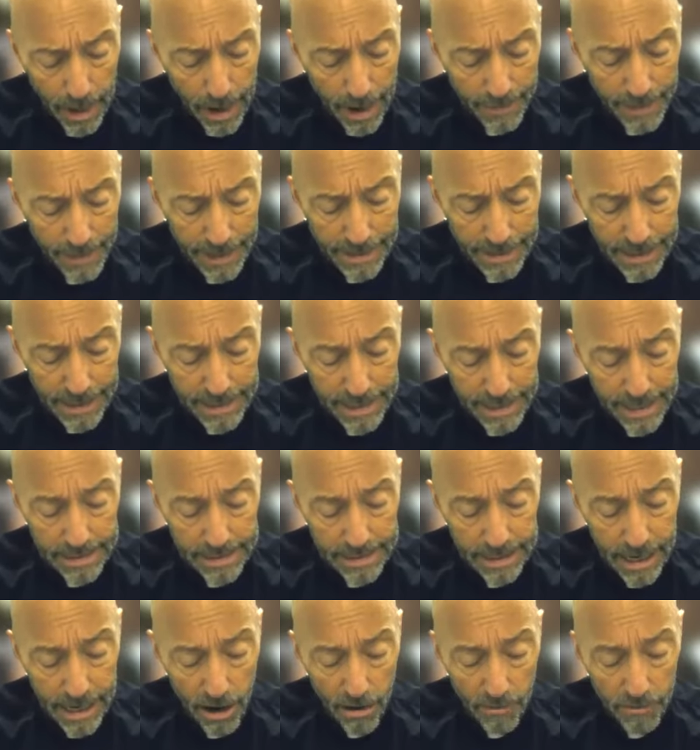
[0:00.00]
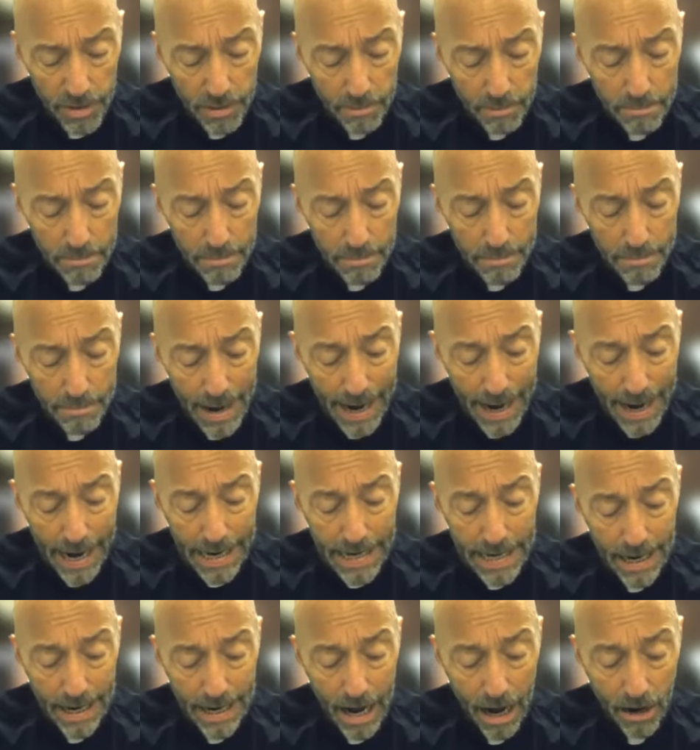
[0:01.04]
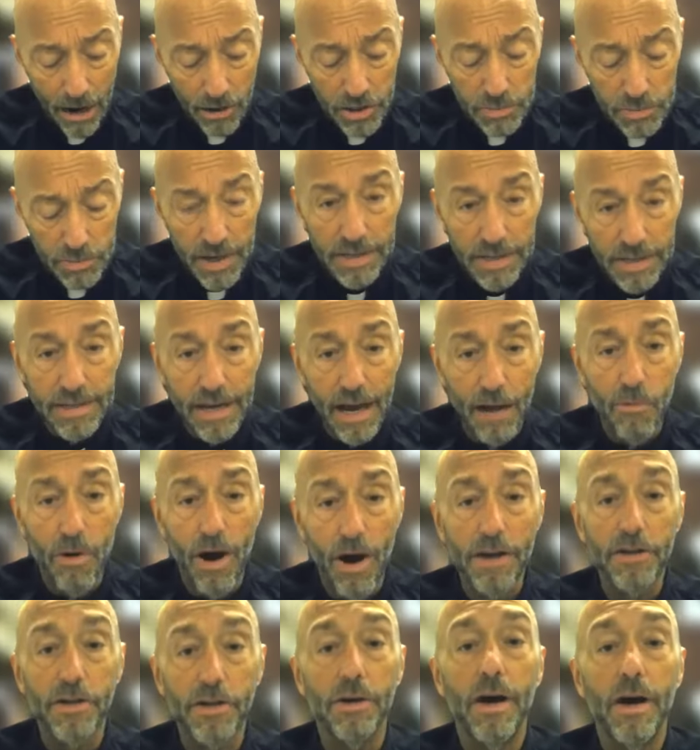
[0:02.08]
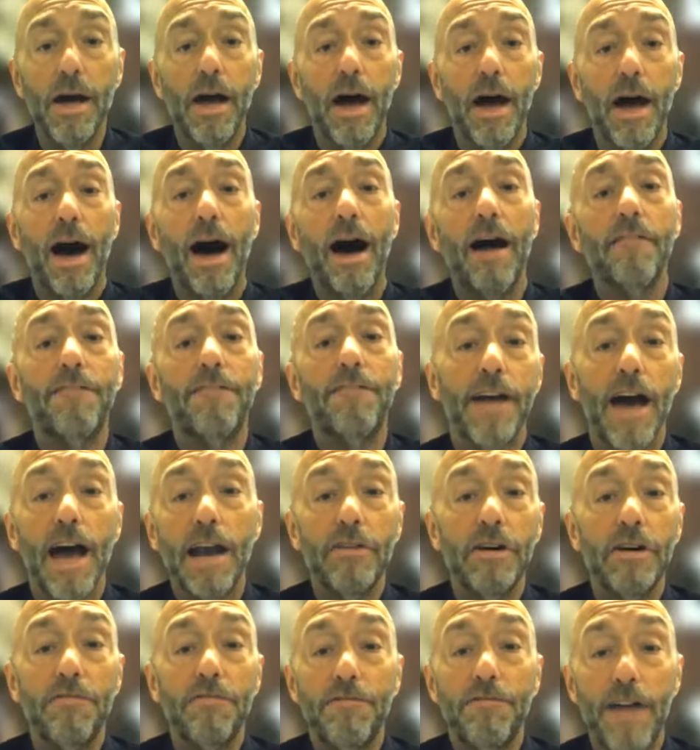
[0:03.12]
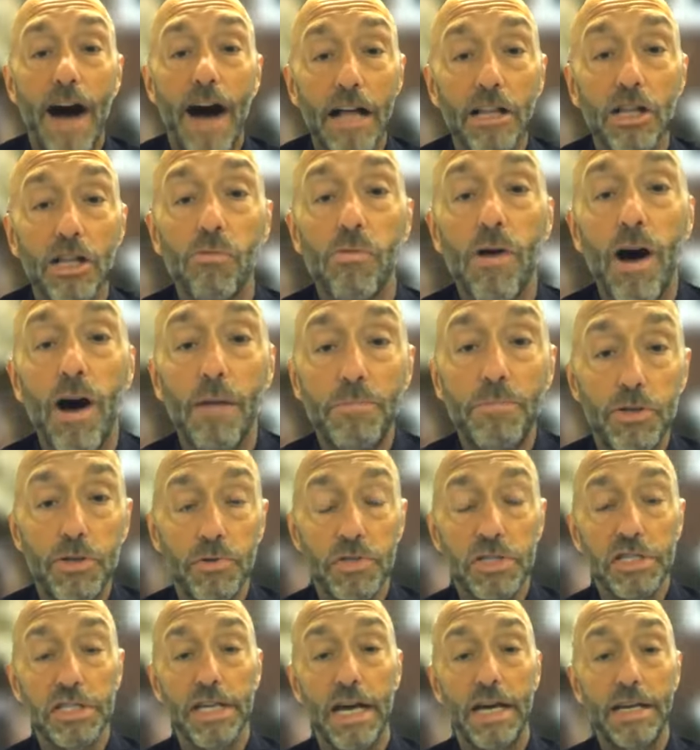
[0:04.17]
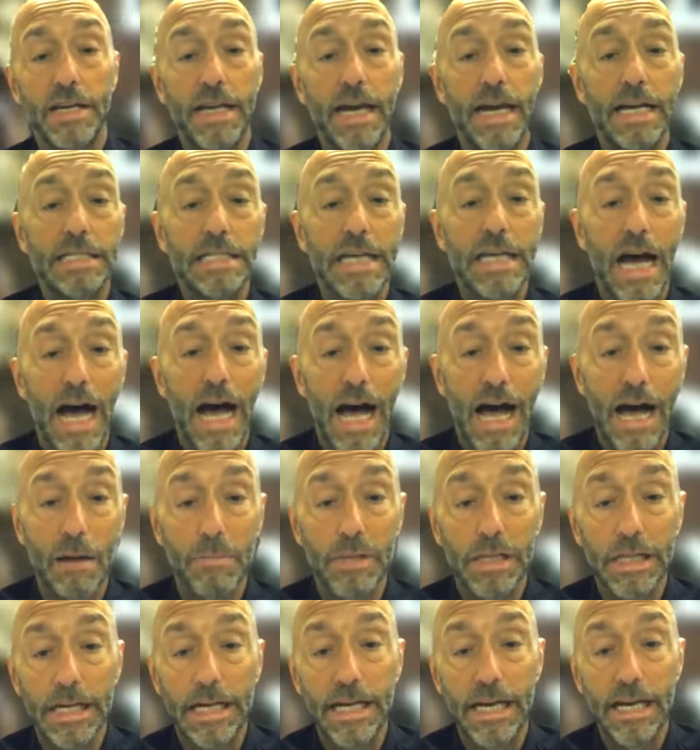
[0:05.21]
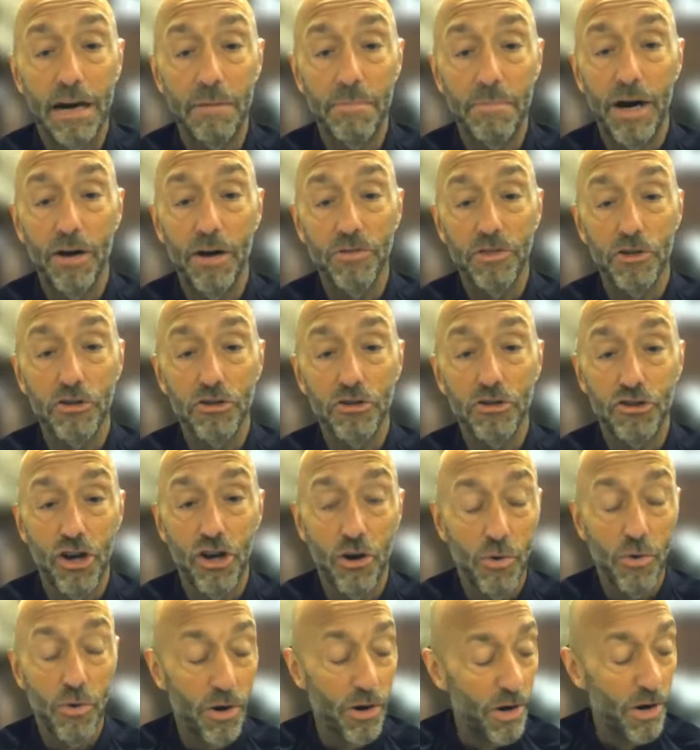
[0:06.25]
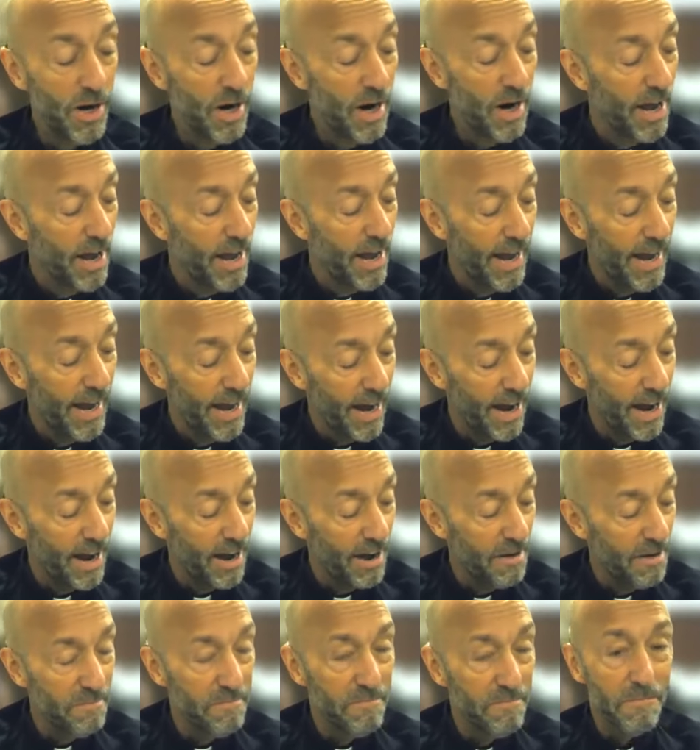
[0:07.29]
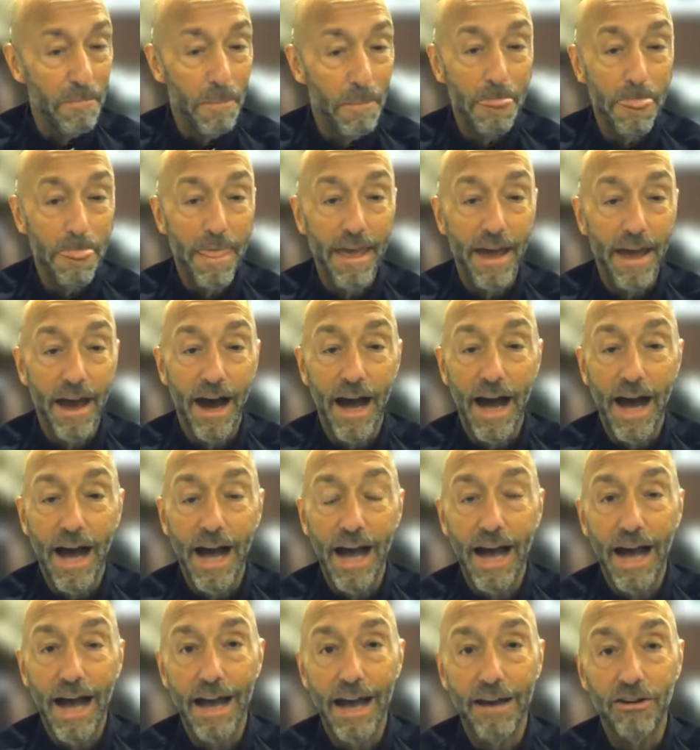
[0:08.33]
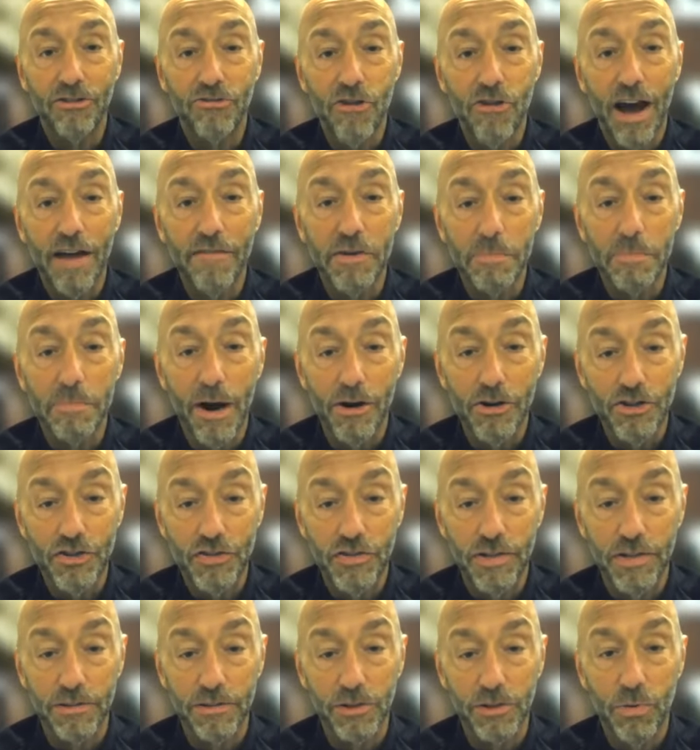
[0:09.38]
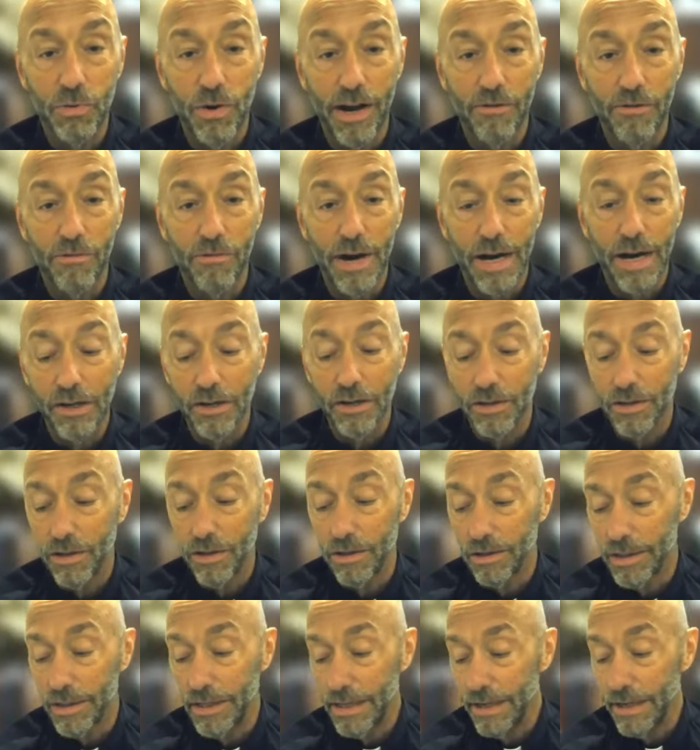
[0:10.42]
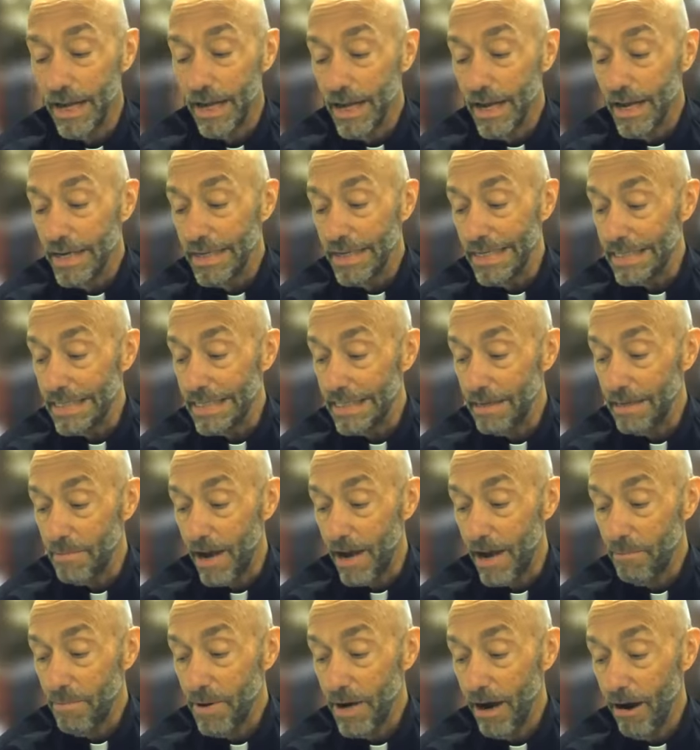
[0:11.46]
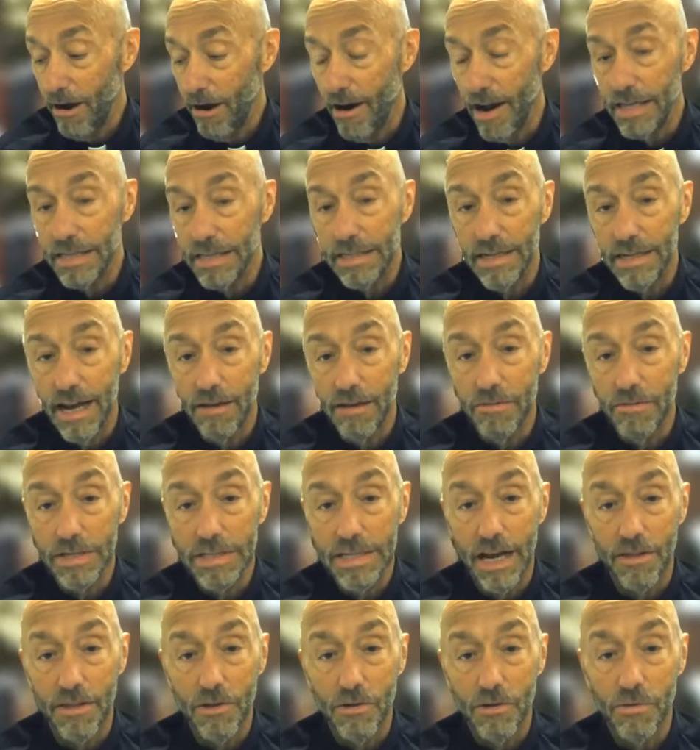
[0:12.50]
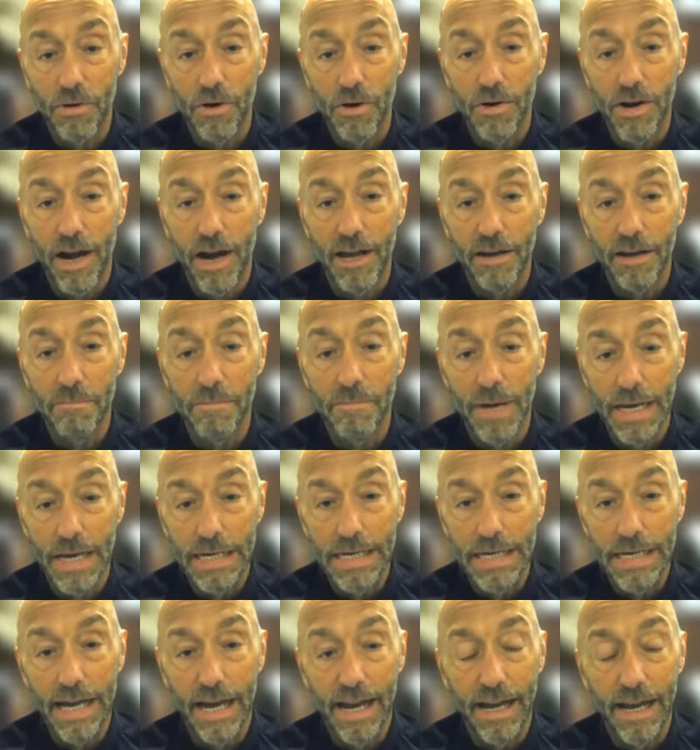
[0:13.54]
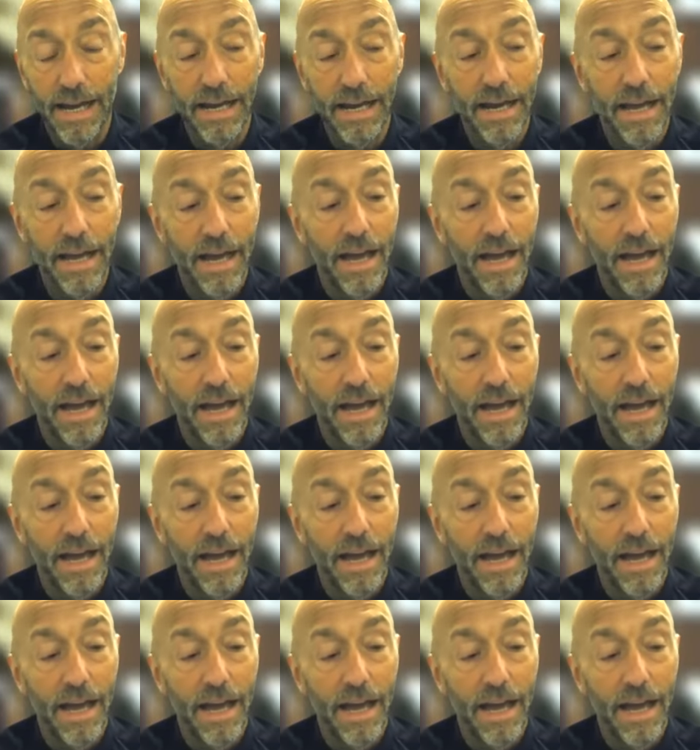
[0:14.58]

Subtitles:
I think that takes care of the main announcements. I wanted to kind of a follow-up to Sunday's homily about the sower. I drive to Marshfield quite regularly to see my parents, and I was on the road on Monday.